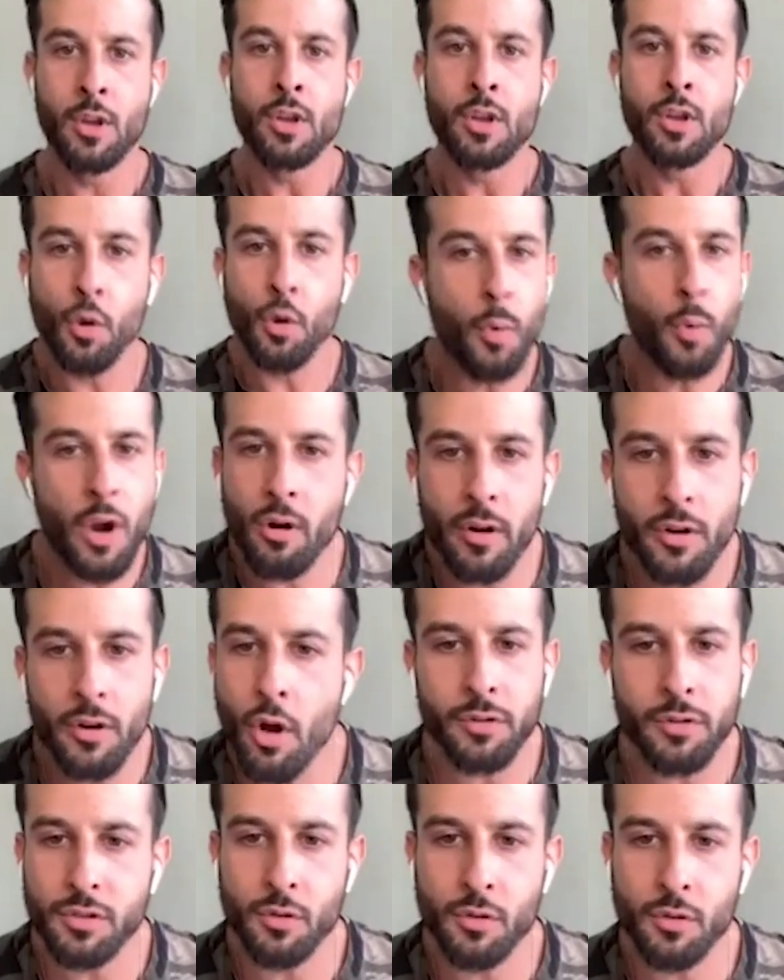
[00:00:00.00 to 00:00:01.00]
So we already
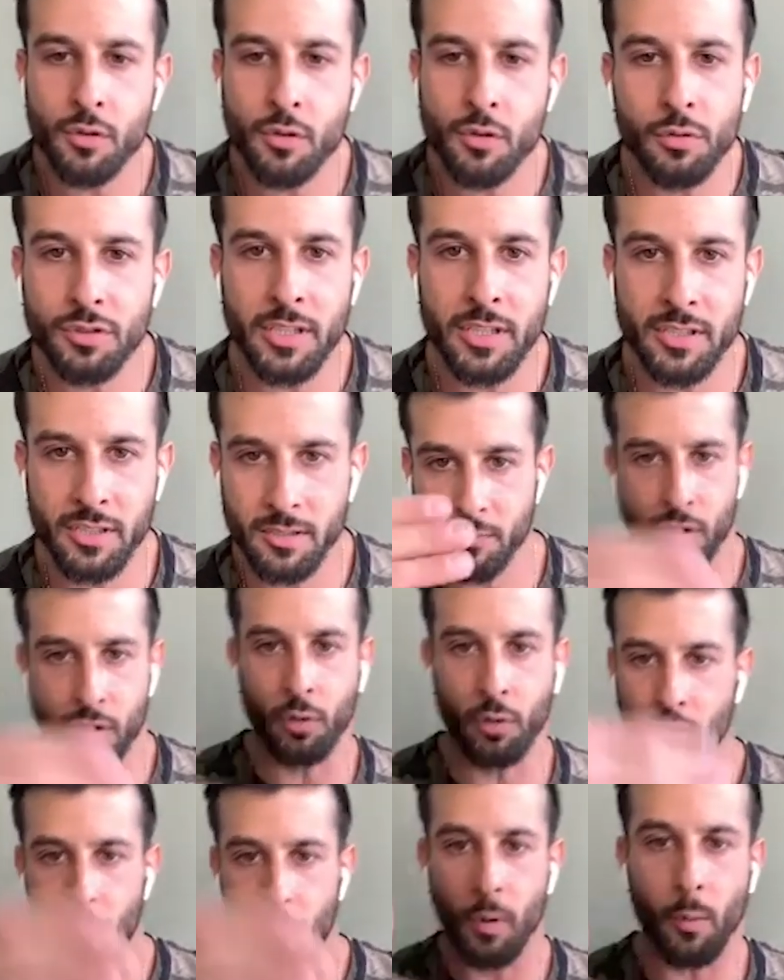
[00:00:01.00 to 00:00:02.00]
know the school systems don't
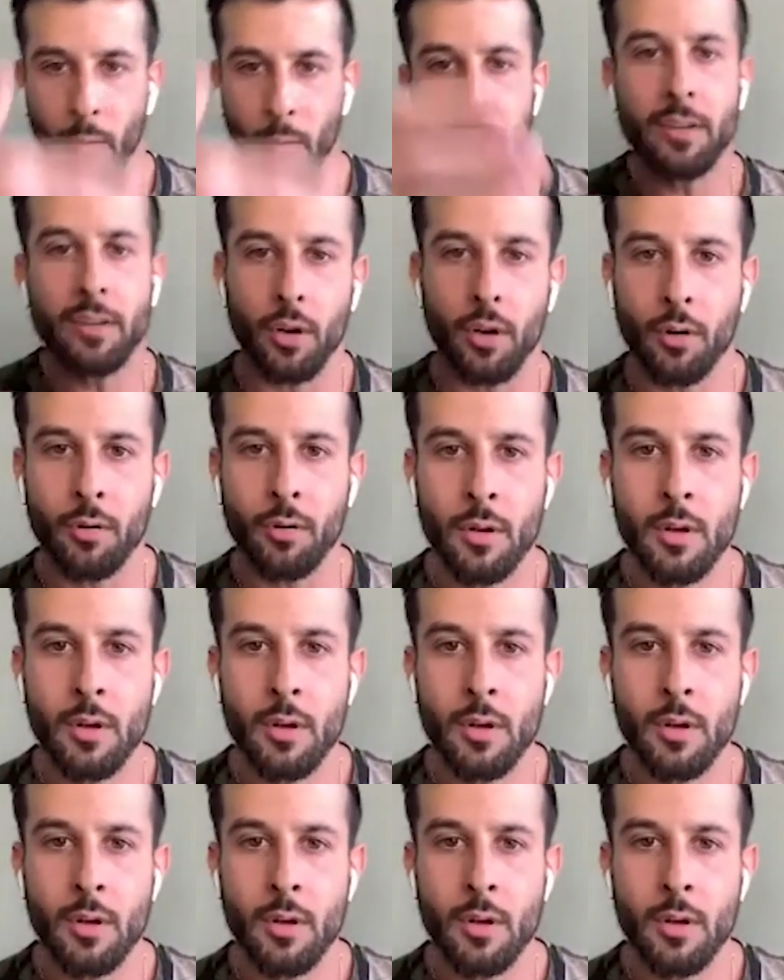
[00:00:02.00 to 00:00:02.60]
do what we do.